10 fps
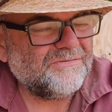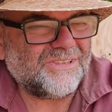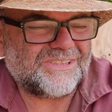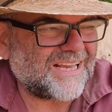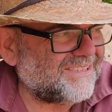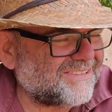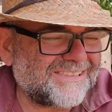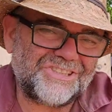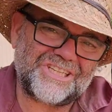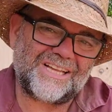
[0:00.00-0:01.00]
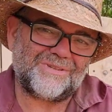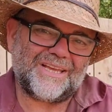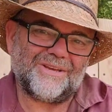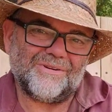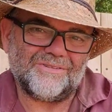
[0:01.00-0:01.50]
Well, it's casting a shadow
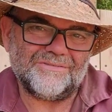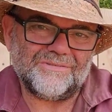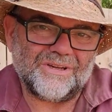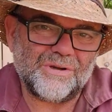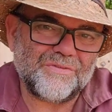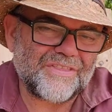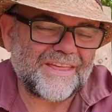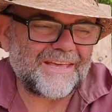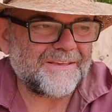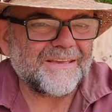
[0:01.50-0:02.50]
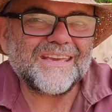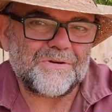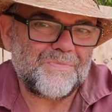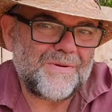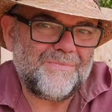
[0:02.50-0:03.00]
now over their
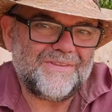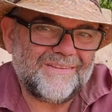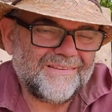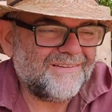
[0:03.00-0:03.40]
commitment